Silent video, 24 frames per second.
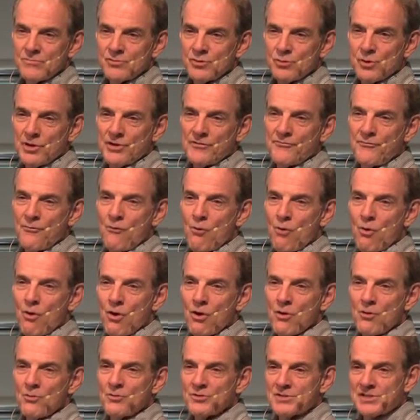
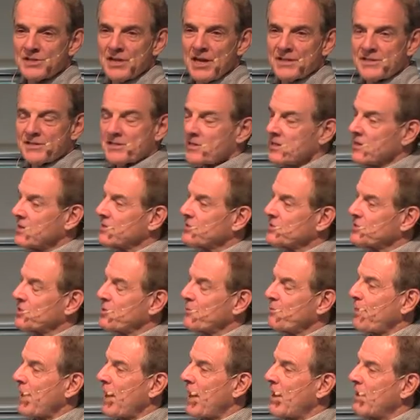24, who was set to
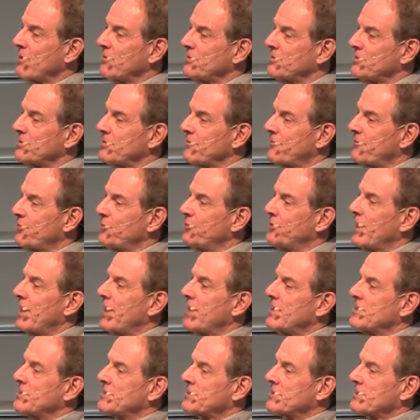ship out in a few
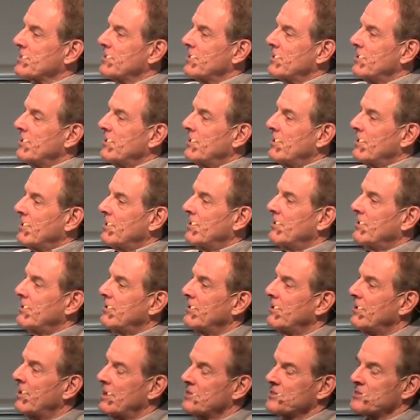days
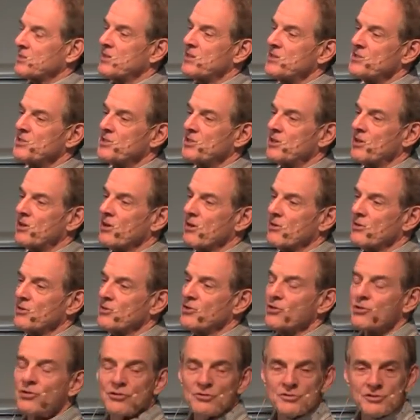as an engineer on a
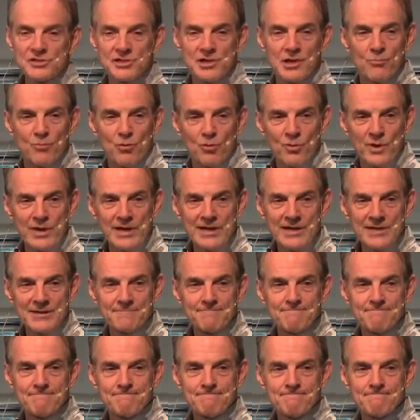nuclear submarine.
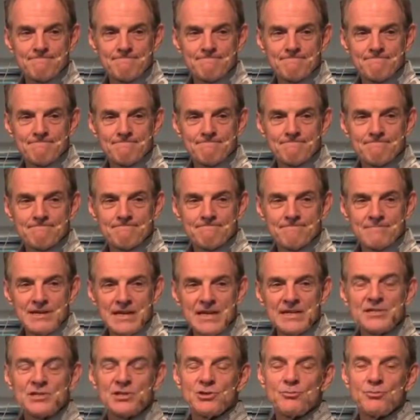
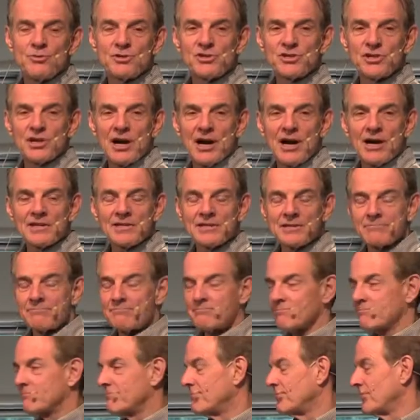He too was shot
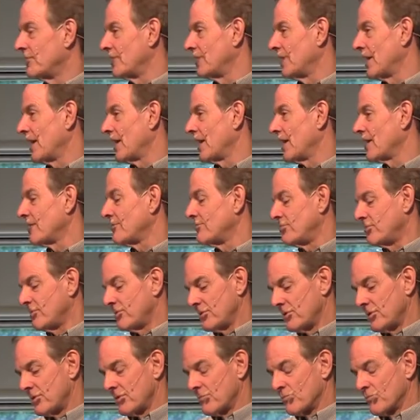in the head,
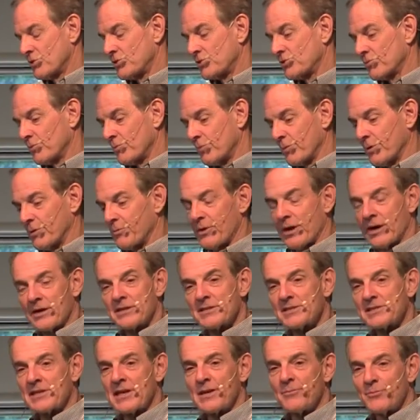presumably by
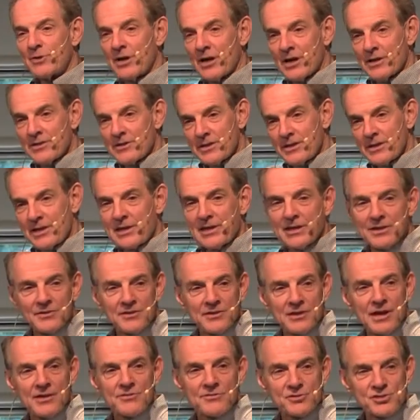the same gun that had killed
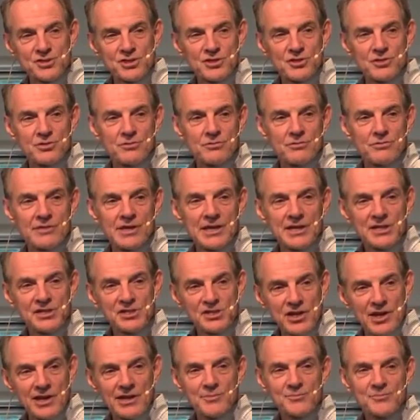the other two, and then he
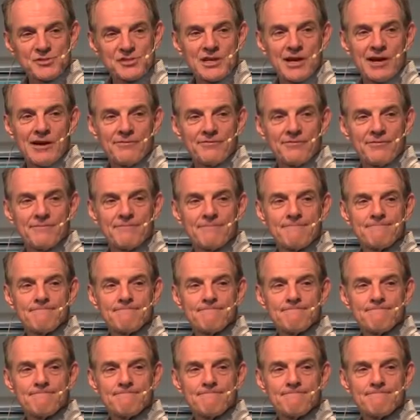shot himself.